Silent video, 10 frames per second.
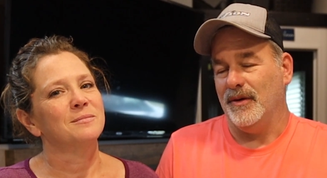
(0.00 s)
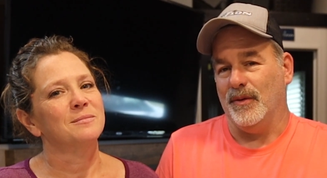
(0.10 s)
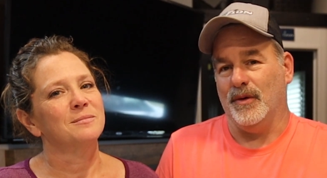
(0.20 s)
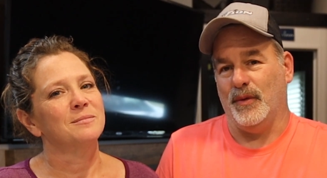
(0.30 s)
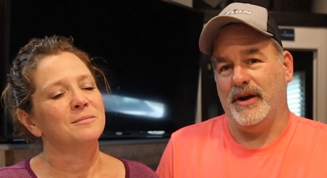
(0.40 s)

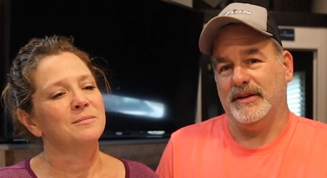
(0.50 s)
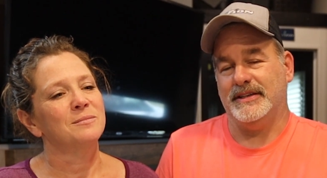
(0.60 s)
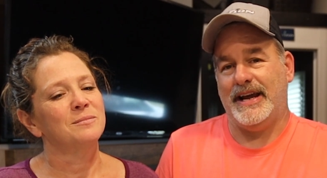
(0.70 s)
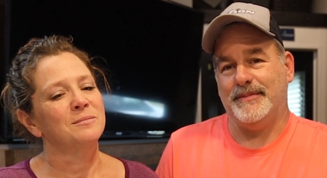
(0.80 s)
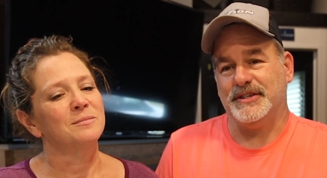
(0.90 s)
Speaker 1: when we were at the
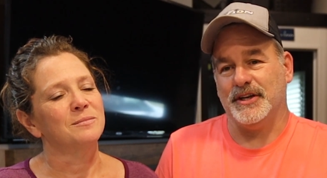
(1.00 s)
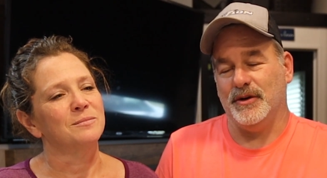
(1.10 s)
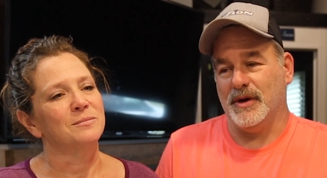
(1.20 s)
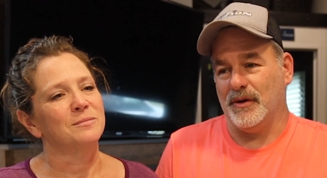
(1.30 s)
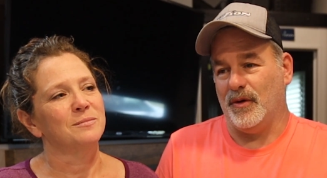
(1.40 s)
Tampa show,
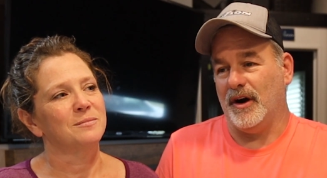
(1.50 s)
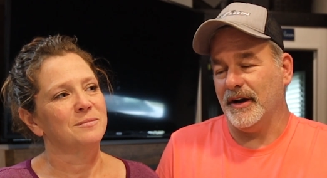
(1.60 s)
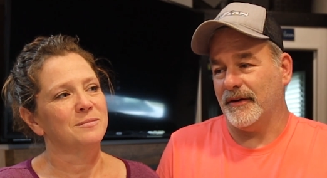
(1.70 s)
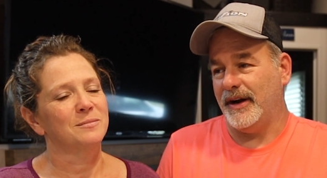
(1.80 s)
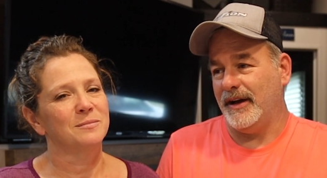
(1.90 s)
we were
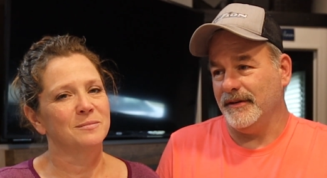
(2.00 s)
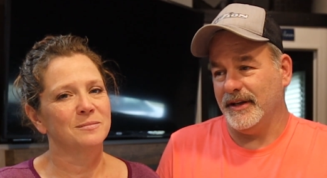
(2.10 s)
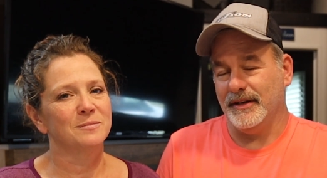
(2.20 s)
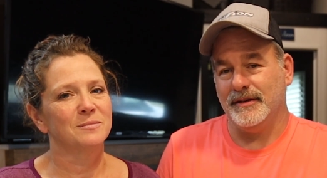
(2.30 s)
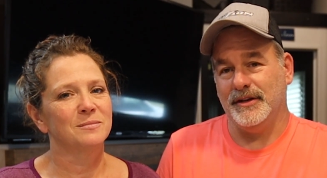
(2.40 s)
walking around,
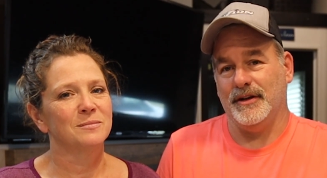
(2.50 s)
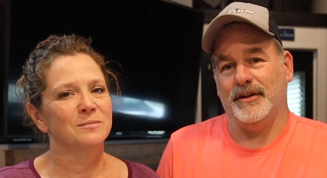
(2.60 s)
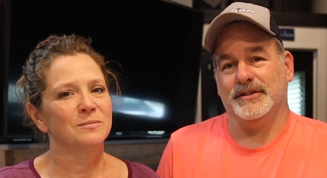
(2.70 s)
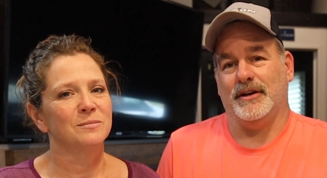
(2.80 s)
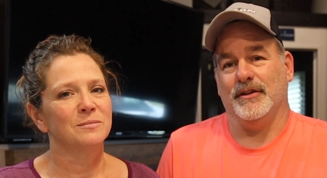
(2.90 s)
and you know,
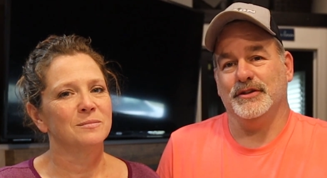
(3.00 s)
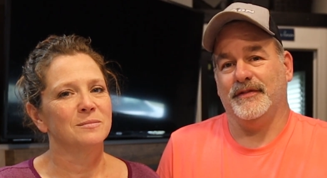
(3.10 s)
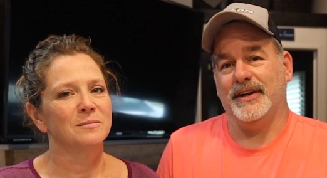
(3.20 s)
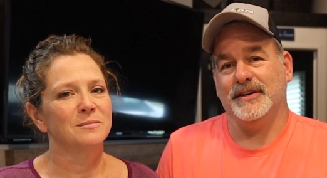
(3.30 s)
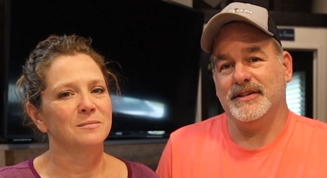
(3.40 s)
there's all those
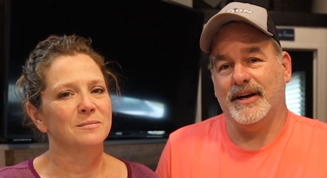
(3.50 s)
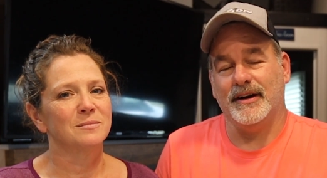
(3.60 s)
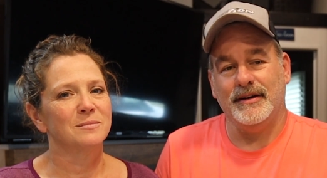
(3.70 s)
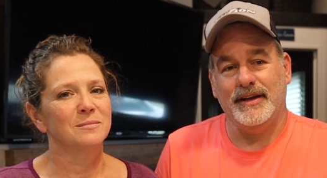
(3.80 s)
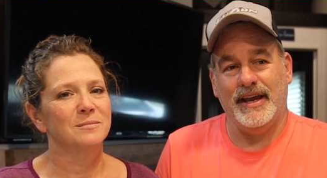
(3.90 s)
vendors
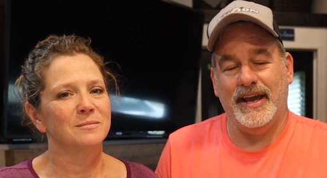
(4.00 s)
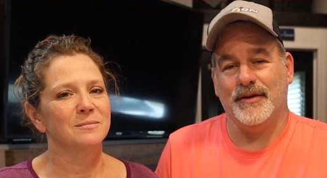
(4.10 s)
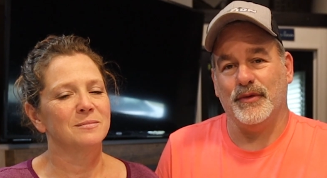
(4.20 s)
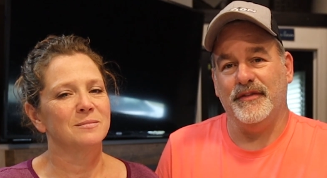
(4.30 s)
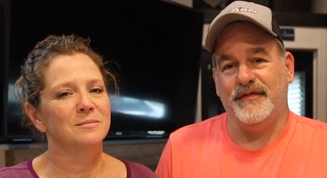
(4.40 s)
there,
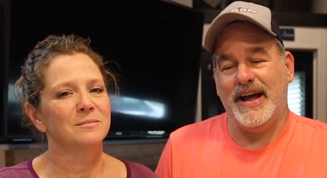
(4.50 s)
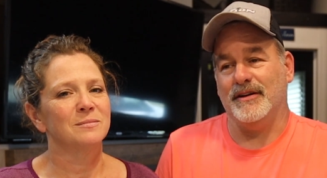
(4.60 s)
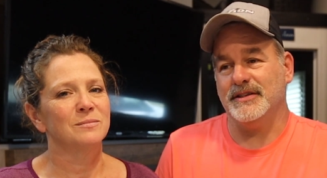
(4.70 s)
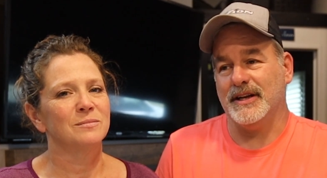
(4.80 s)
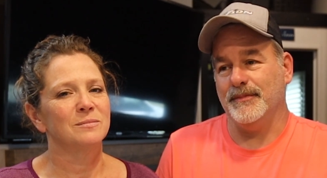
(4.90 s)
and we
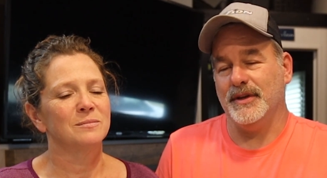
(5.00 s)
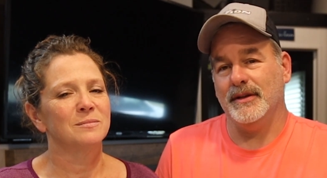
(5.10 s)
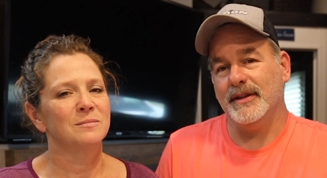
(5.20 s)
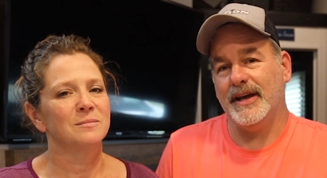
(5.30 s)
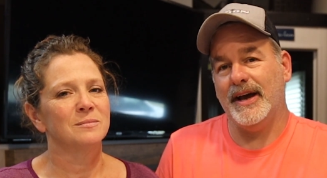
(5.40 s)
found
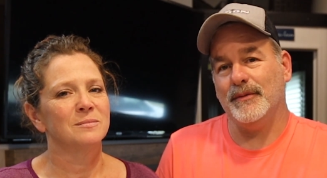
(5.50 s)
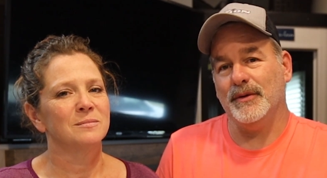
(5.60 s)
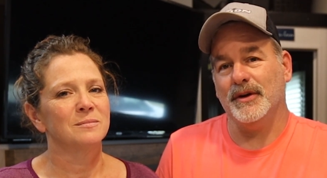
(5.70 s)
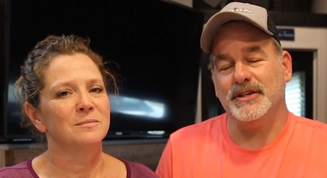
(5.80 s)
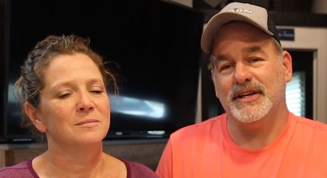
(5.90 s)
something that we
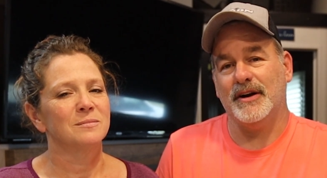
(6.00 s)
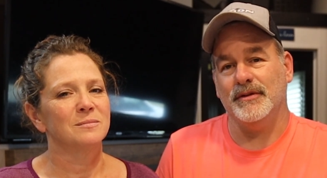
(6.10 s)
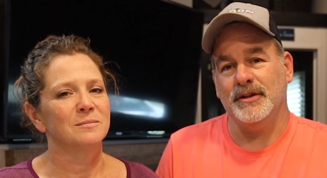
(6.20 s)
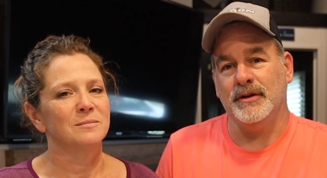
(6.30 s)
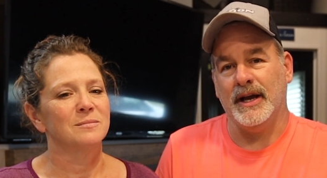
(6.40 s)
want to share
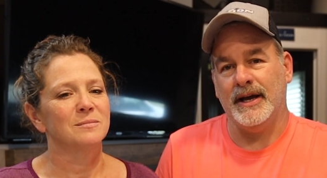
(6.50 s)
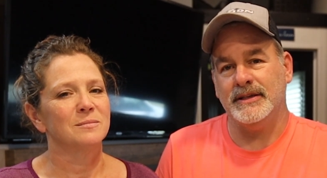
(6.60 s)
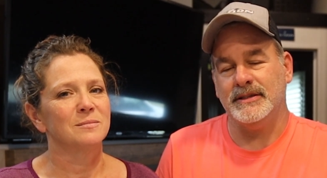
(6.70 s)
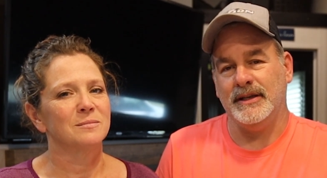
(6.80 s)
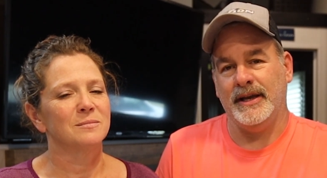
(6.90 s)
with you
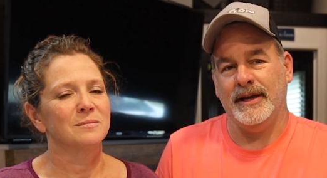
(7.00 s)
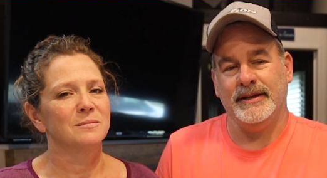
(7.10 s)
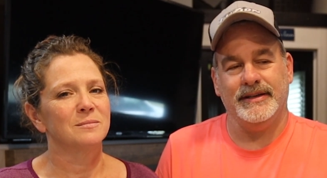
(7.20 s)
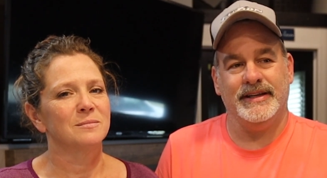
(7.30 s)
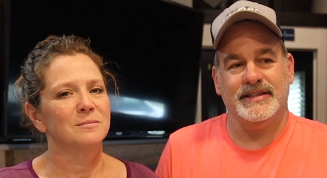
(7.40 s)
guys.
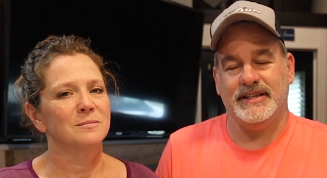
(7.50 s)
And it